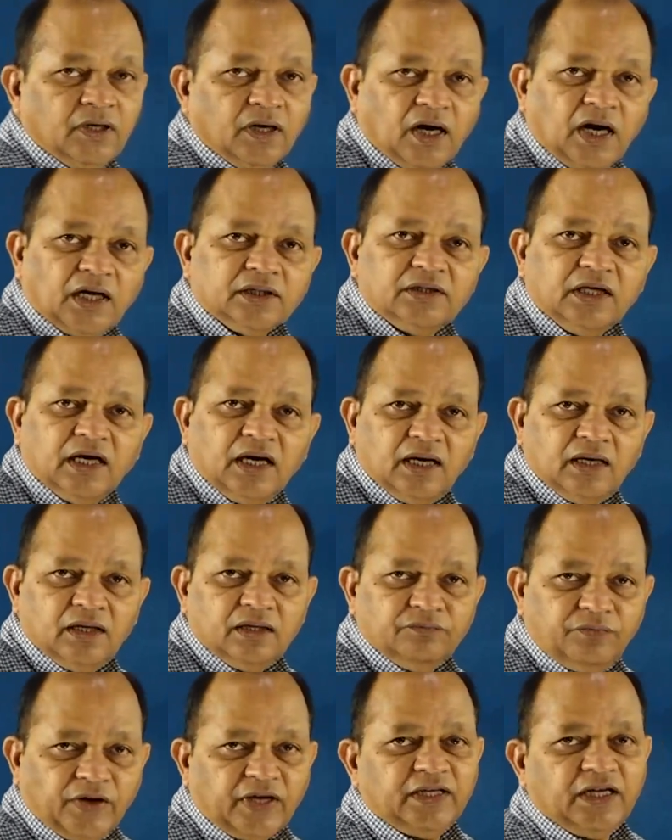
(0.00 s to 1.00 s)
on the
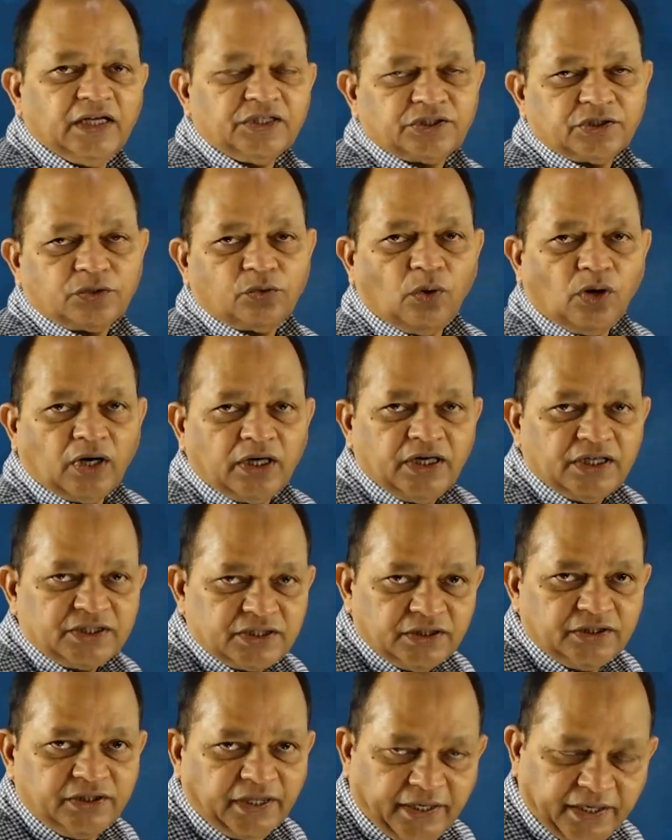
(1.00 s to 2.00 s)
Werner's
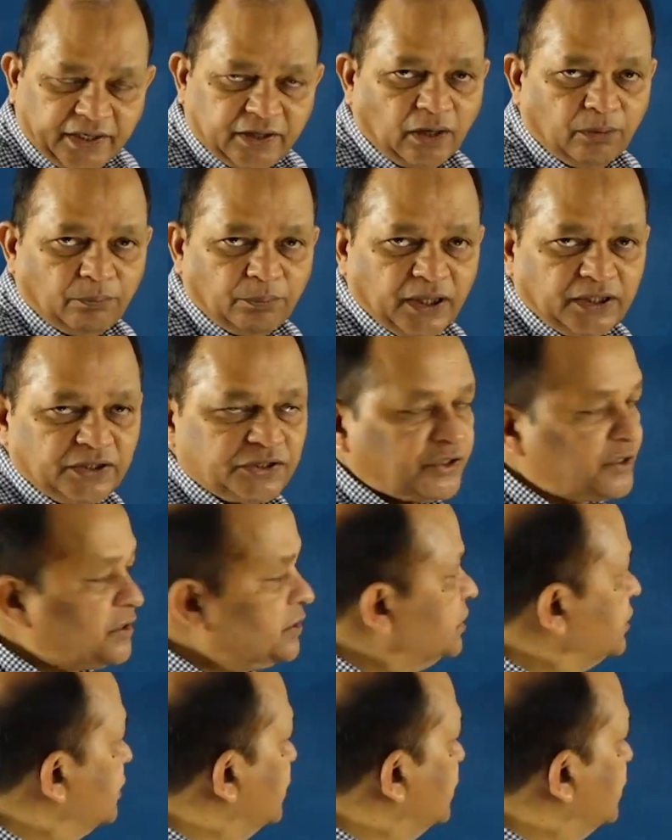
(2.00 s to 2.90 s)
coordination theory complex,